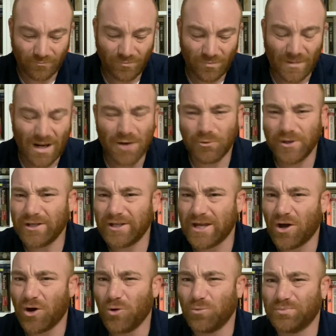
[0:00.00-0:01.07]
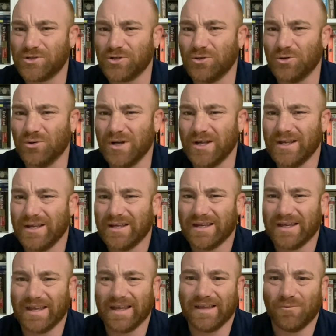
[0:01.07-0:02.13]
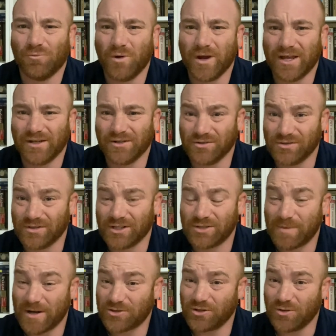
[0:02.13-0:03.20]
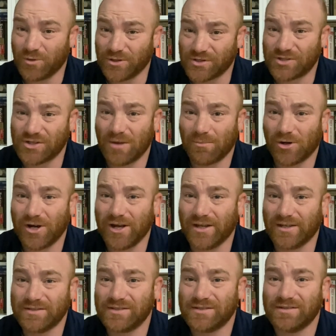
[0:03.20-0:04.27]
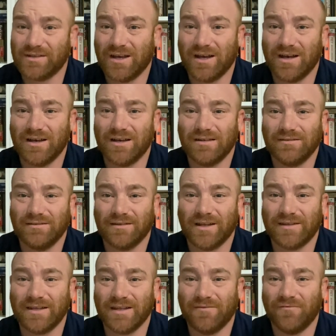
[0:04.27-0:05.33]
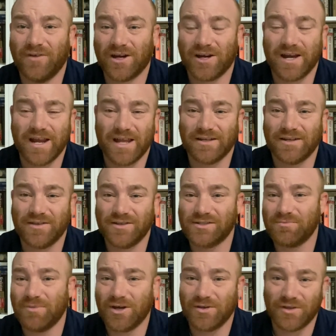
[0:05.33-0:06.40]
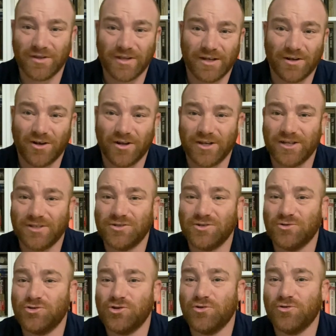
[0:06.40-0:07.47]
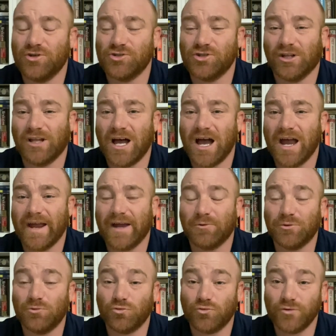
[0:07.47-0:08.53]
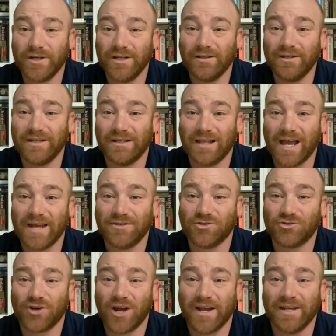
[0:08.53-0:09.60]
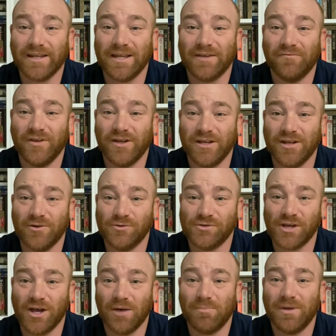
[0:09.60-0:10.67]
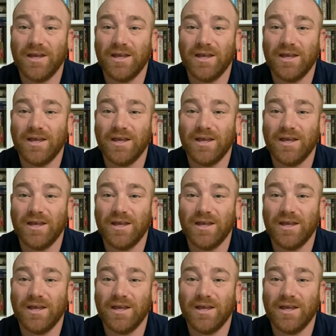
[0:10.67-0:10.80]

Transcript: I really hope to, when, especially when summer hits, uh, at the very end of this month and then on into June and July, I would really like to try to get videos up